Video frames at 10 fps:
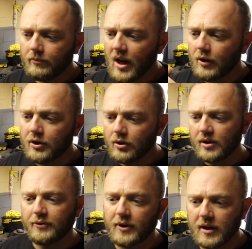Now we do
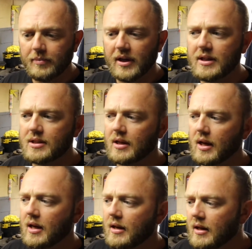the front brakes
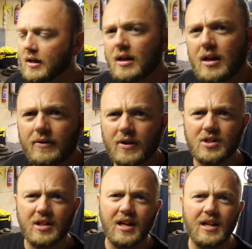and
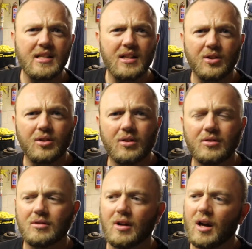folks it's really easy to
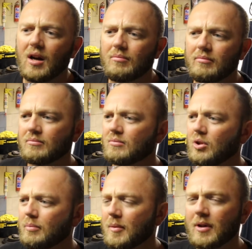do. Um,
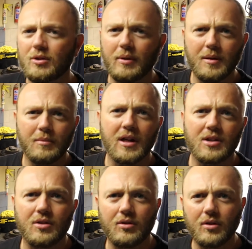took me about 20
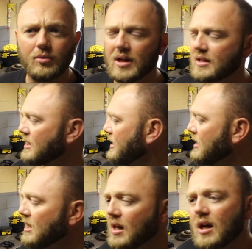minutes to do the one side.